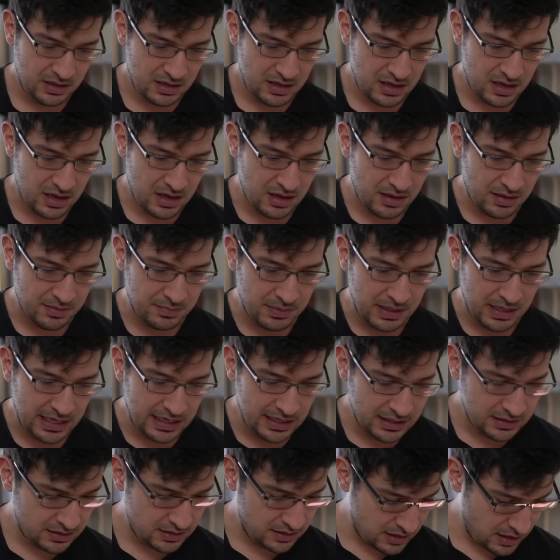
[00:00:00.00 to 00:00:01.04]

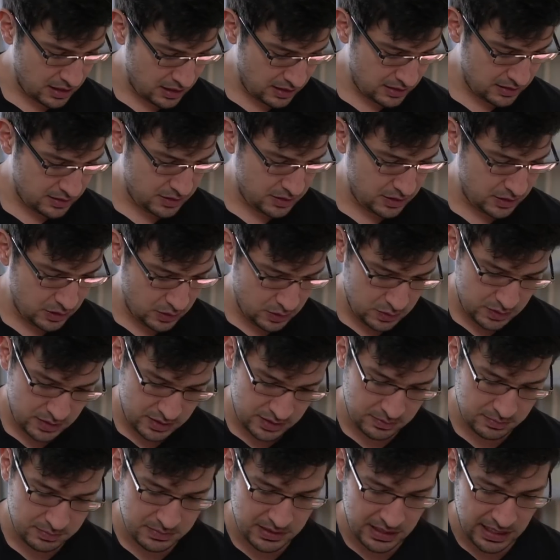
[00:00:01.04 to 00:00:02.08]
It does use
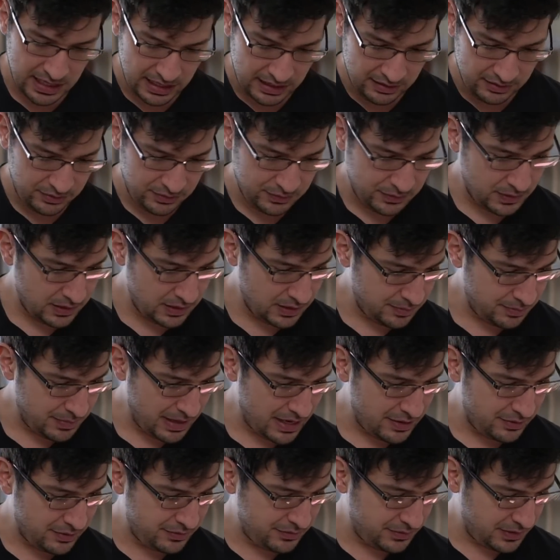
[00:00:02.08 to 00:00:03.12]
some tasteful
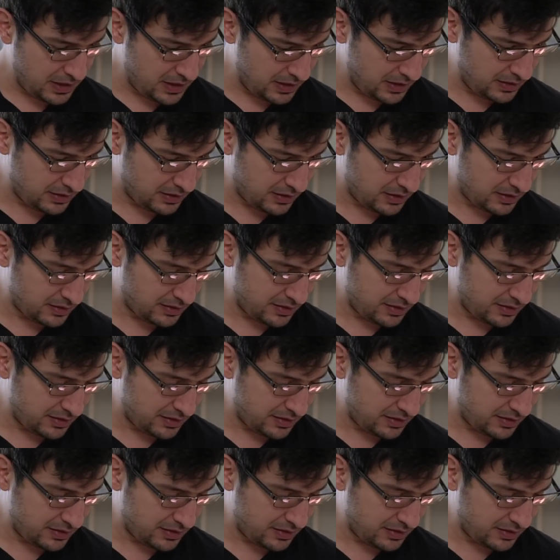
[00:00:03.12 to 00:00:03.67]
amount of color.